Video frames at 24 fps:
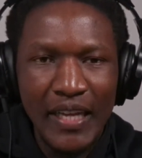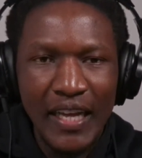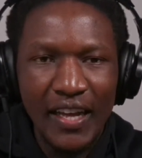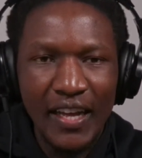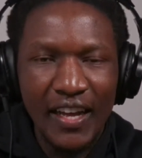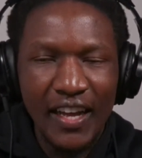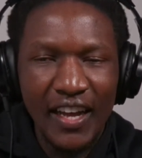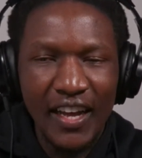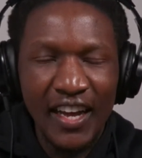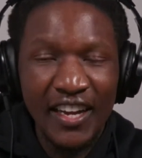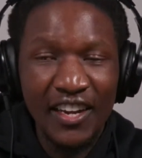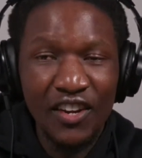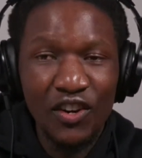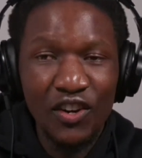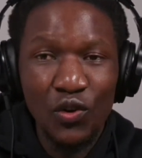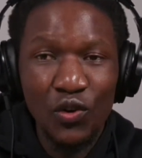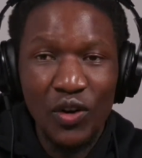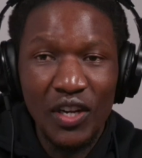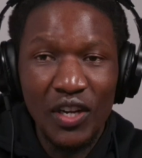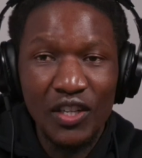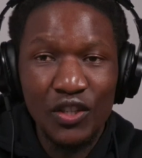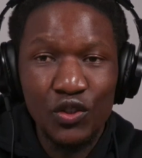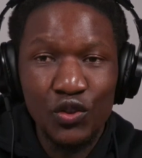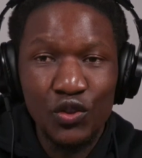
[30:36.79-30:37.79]
didn't know
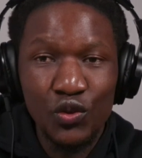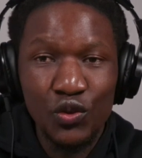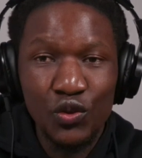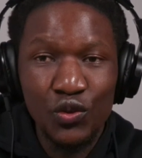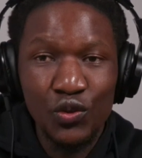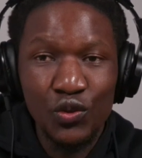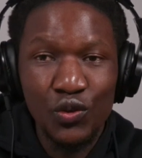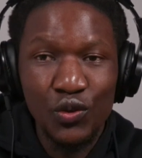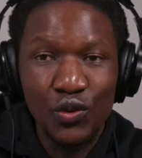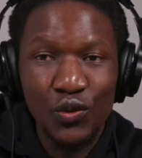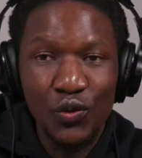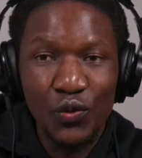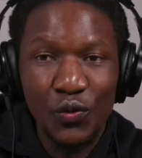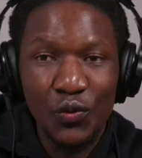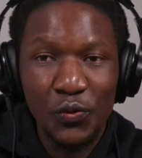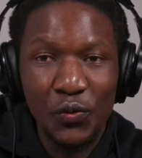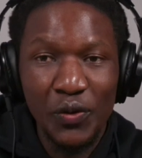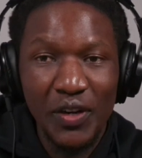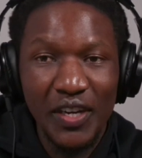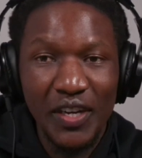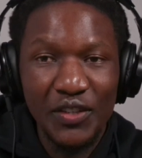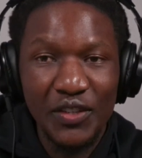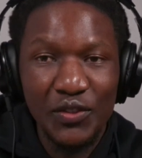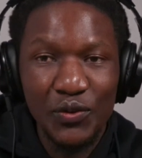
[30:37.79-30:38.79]
what to do,
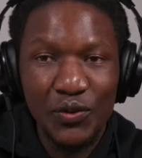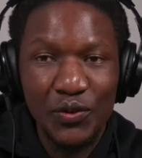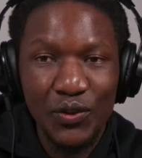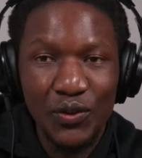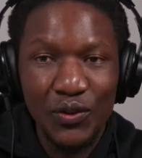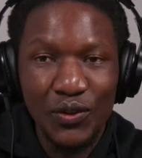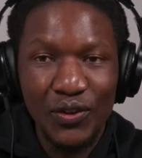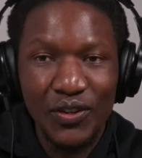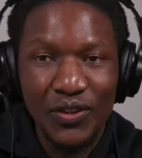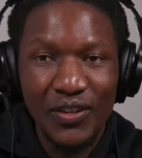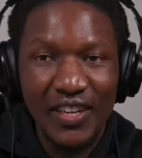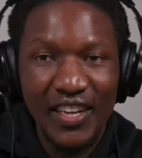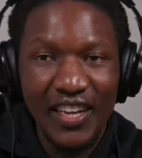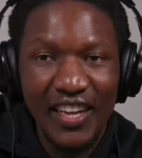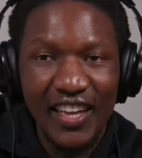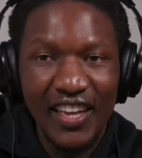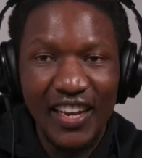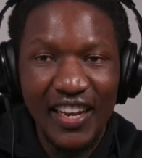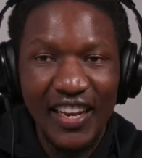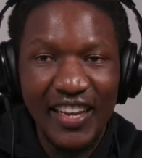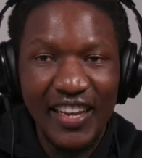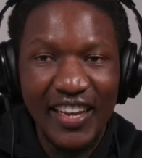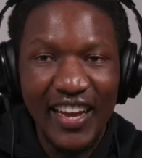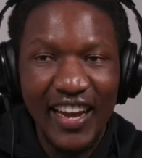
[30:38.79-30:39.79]
where to go.
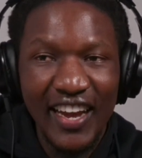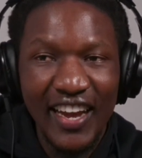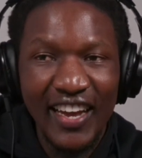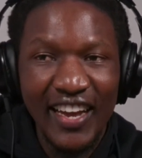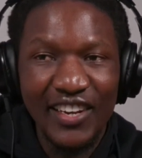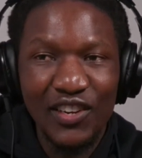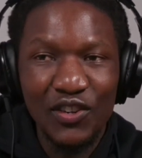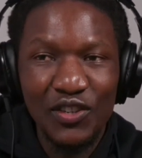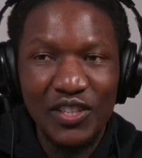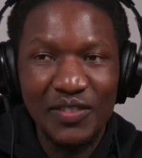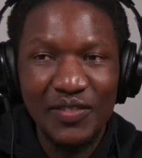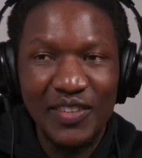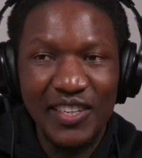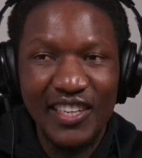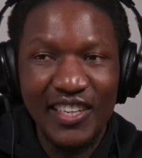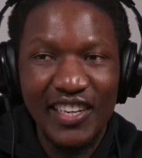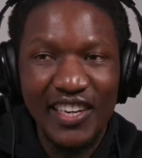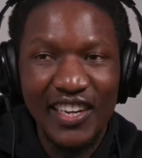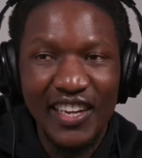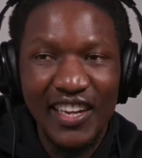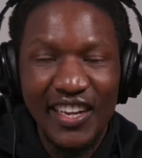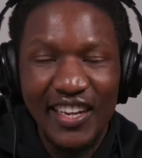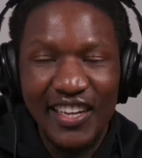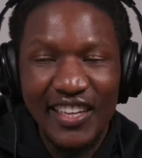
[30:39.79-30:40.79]
Like I had not even.
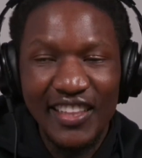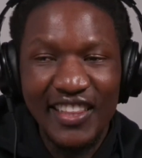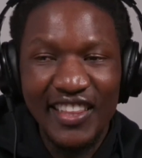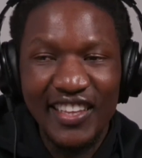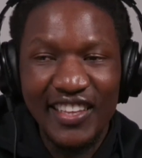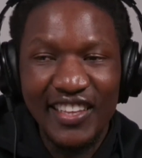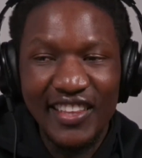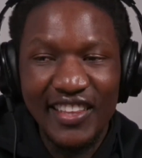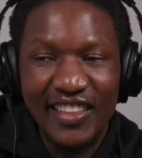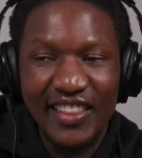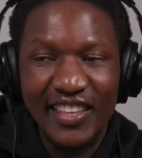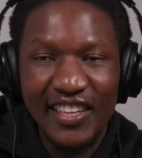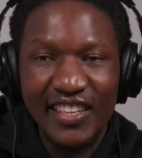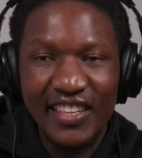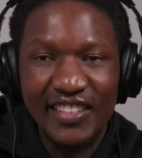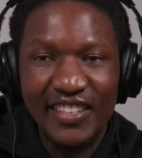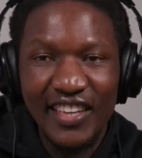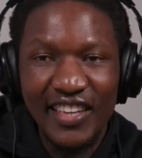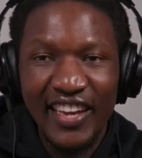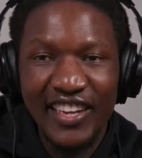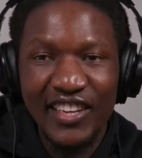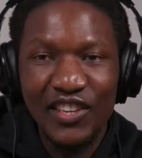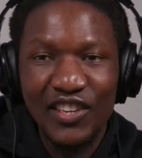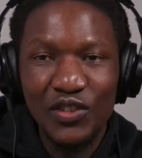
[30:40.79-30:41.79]
The thing is, I
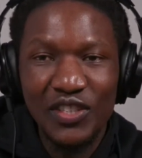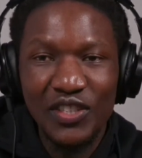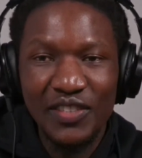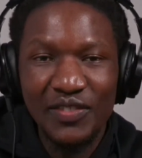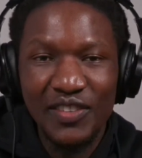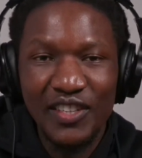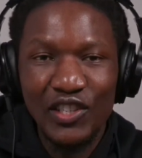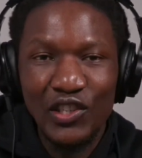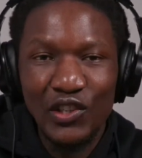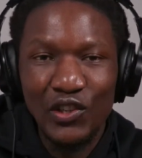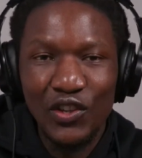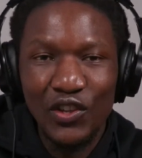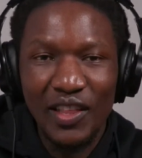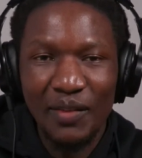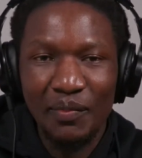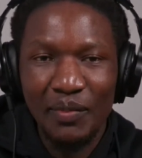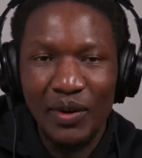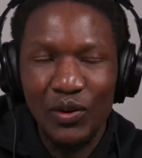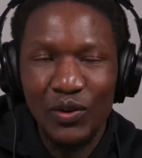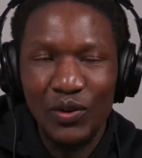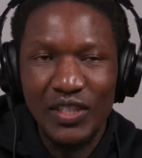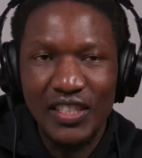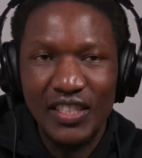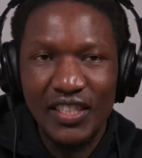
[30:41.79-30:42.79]
had not even thought
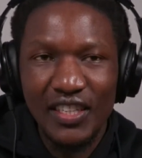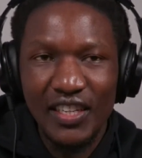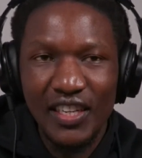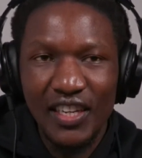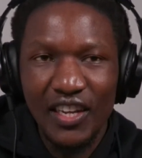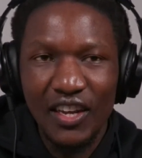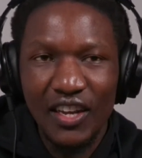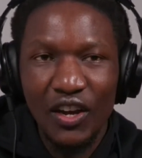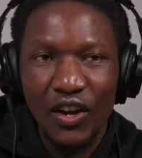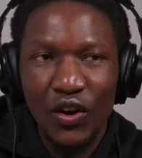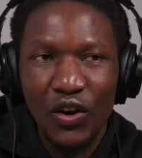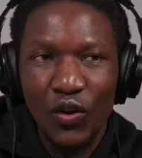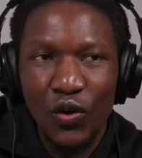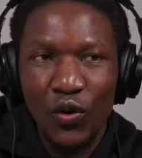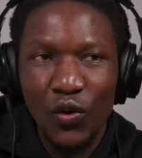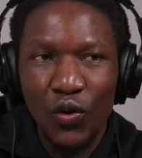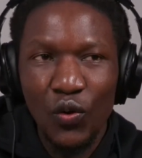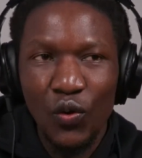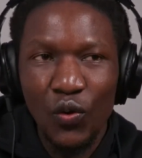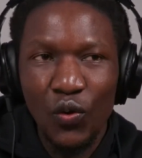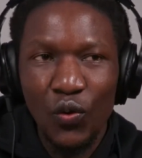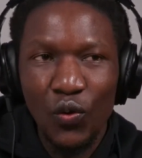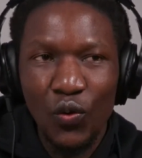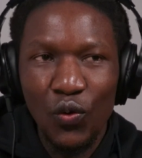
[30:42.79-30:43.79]
about.
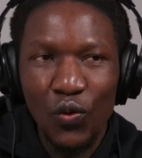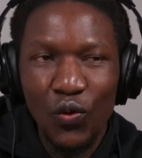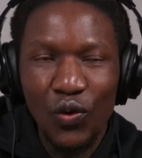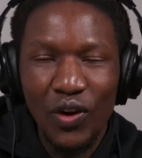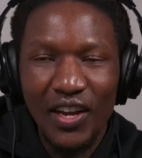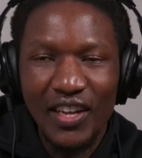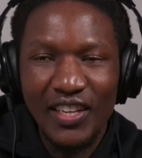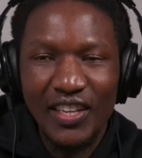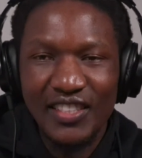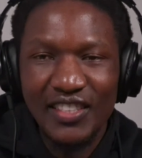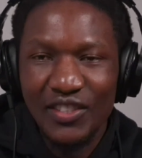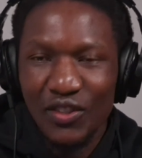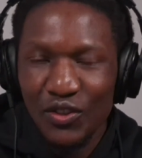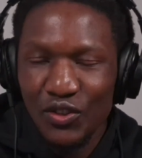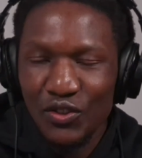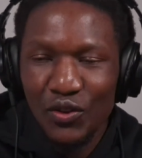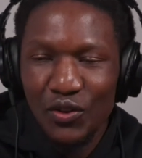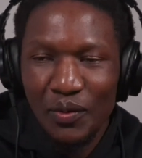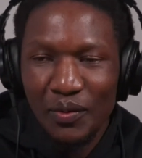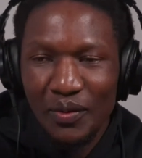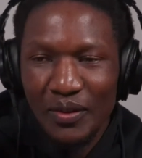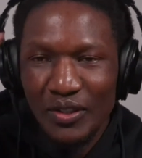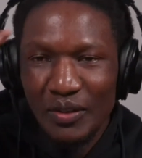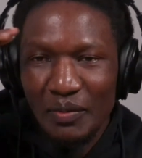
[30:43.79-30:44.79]
So
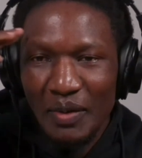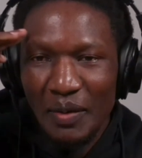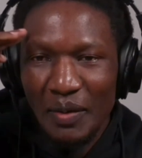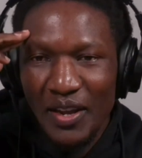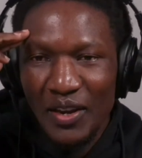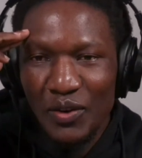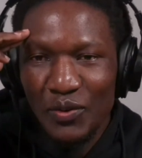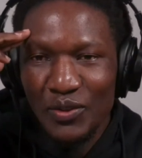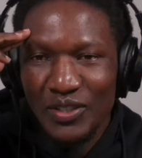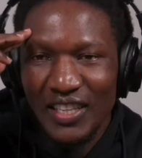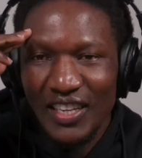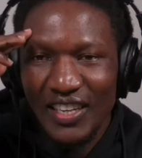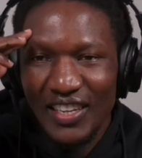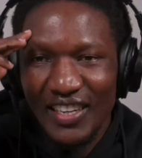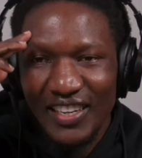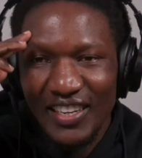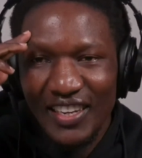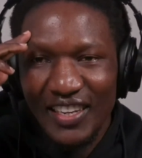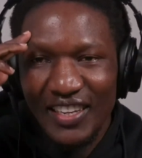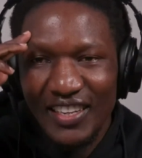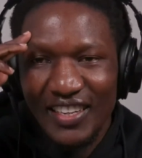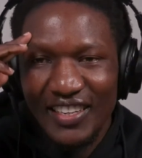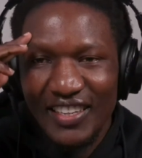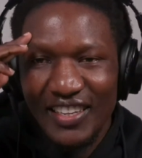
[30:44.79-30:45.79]
my mind was
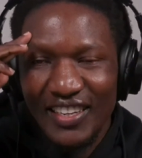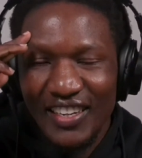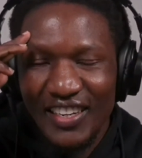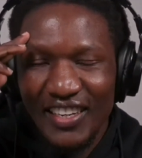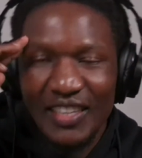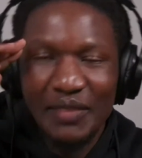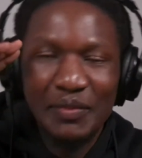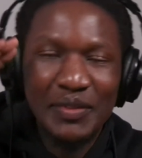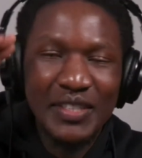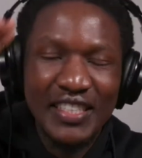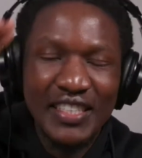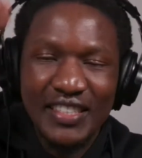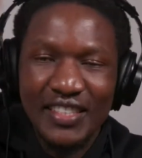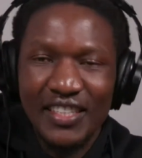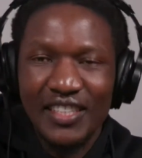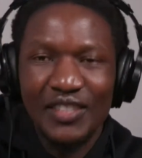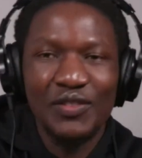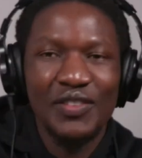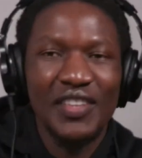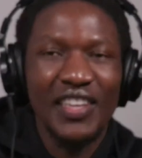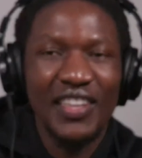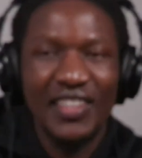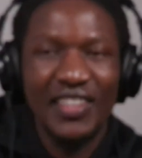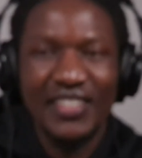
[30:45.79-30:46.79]
like, let me just get to
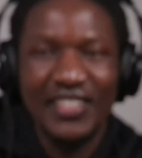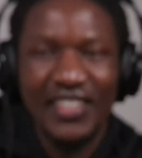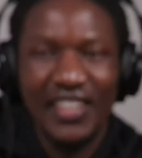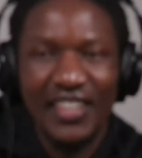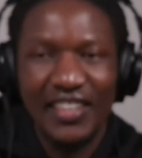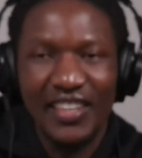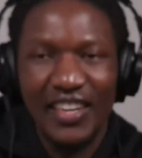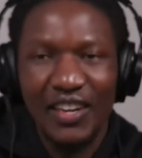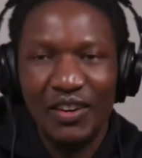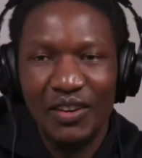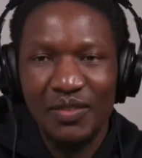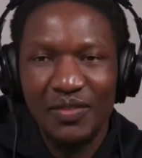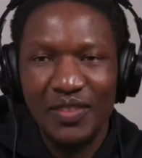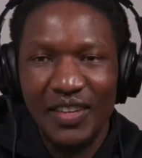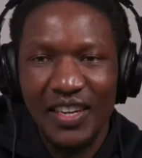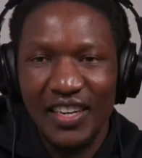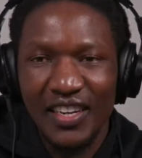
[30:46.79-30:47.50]
the other side. I'll figure it